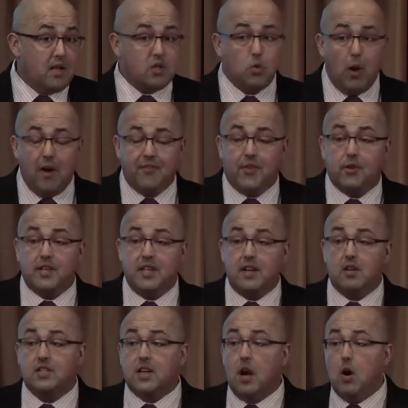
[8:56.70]
12, 13
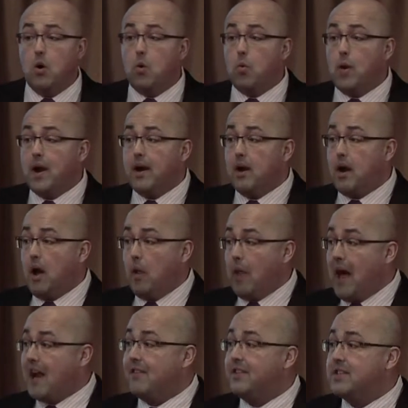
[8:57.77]
years ago, where a
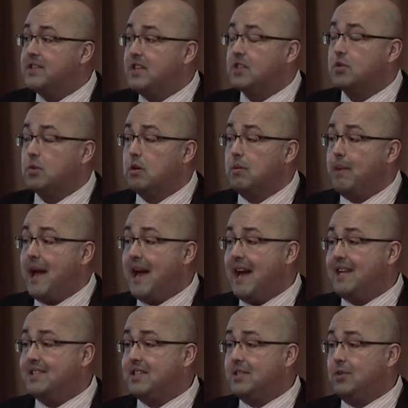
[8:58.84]
lot of us in this room
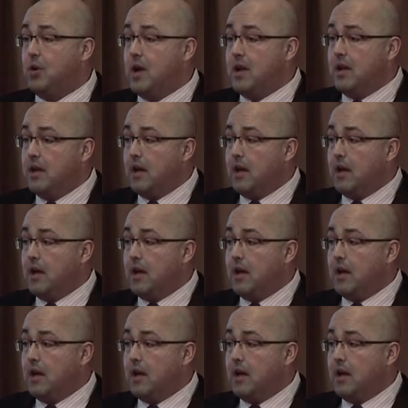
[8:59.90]
had to